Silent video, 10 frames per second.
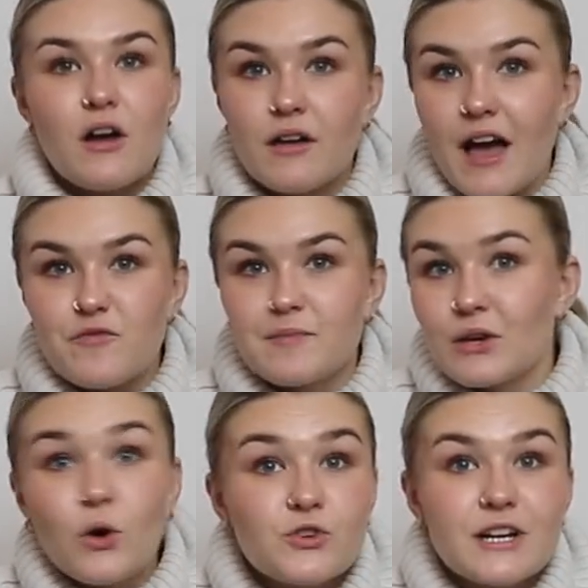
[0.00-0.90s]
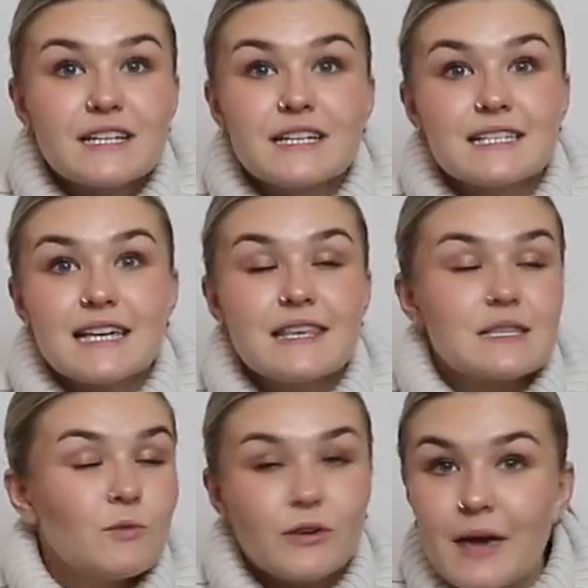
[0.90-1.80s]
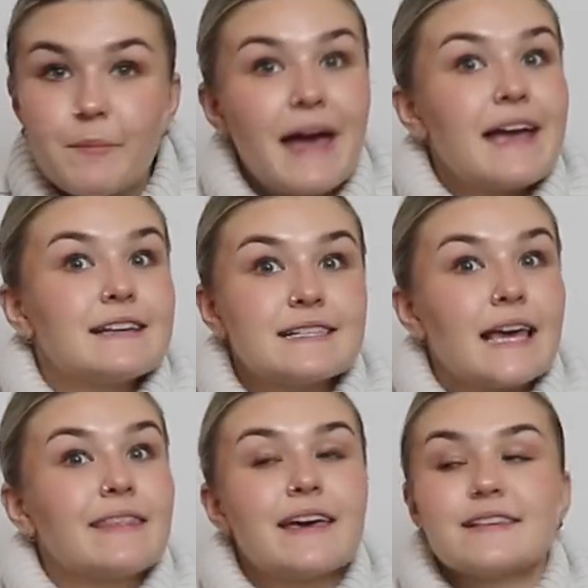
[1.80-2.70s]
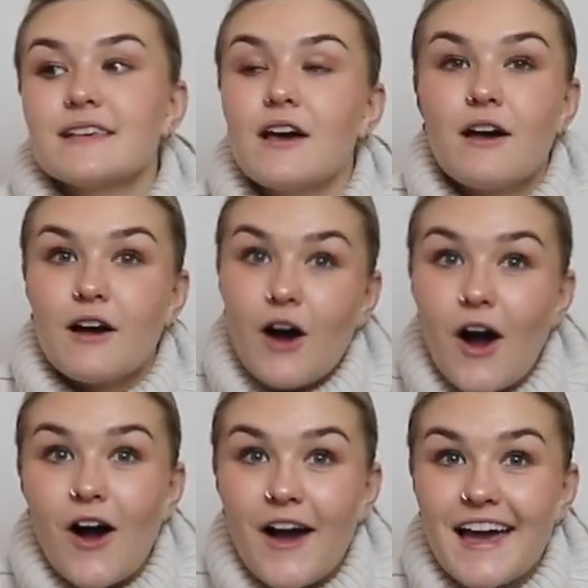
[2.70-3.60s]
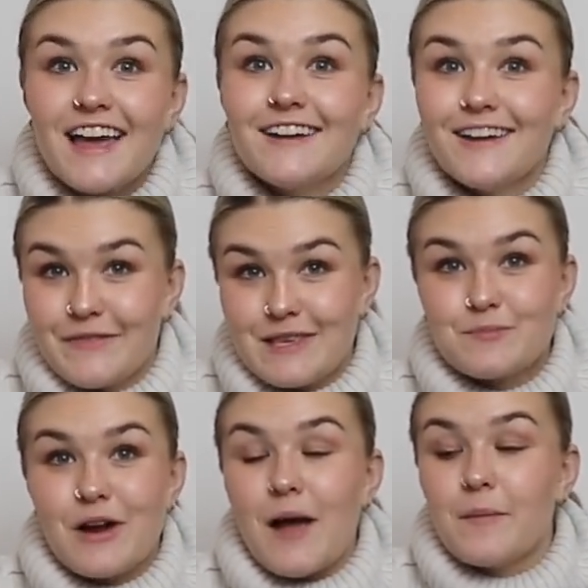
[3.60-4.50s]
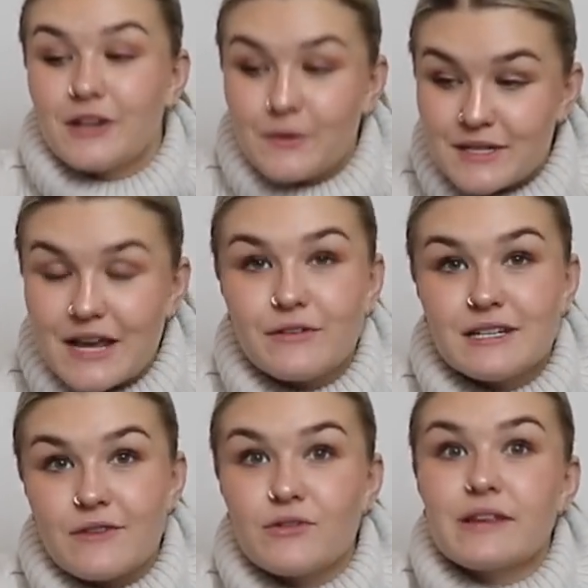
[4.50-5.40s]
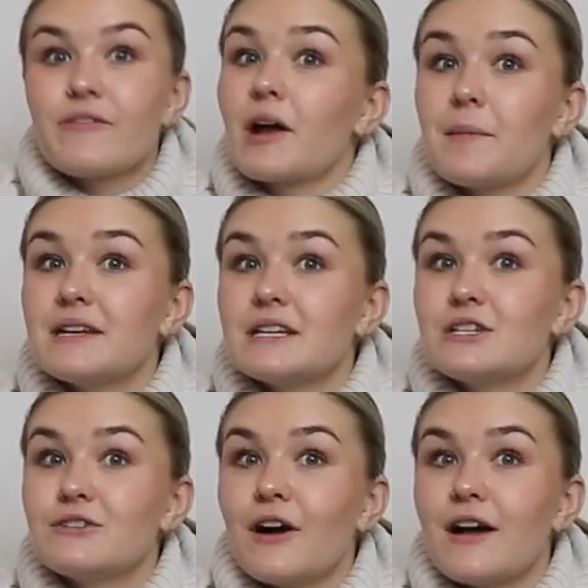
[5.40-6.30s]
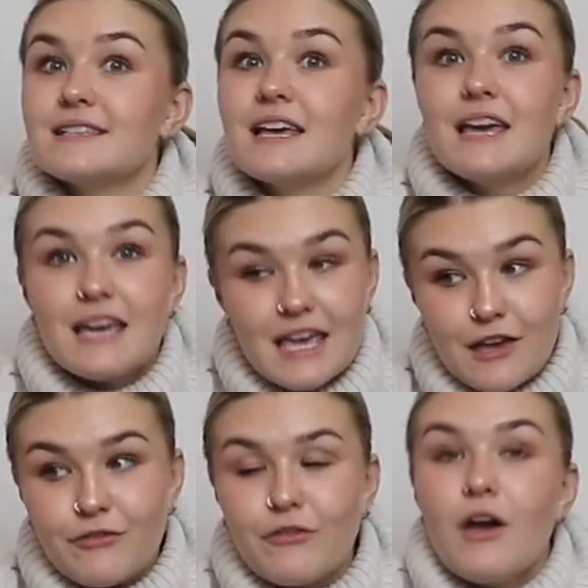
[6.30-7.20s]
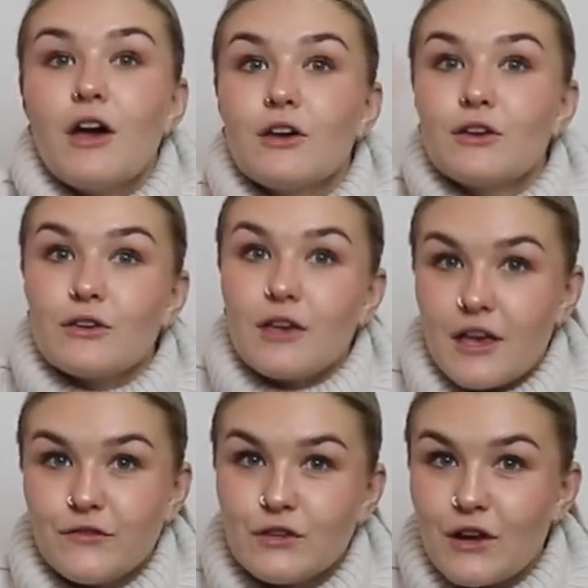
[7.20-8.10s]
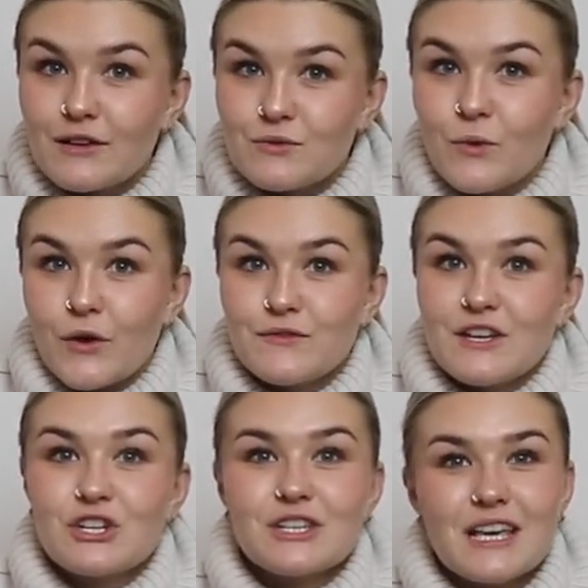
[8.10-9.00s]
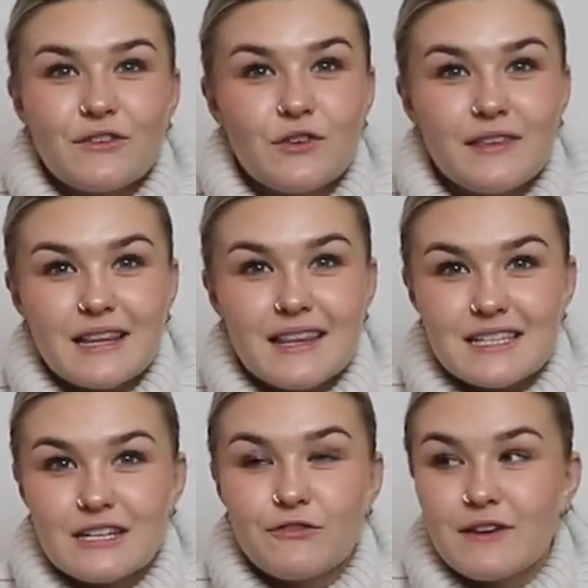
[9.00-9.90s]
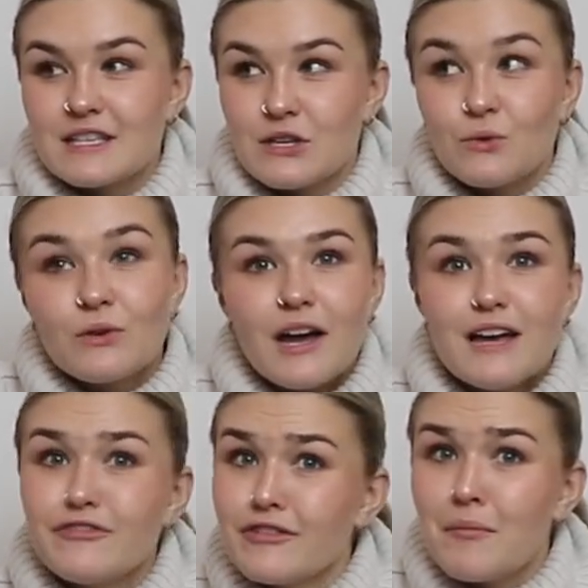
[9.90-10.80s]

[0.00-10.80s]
haven't been contracted to say this, I'm not getting paid to say this. I love this pram and I would definitely recommend it to you guys. If you like all those features, if you think that that's going to fit into your life,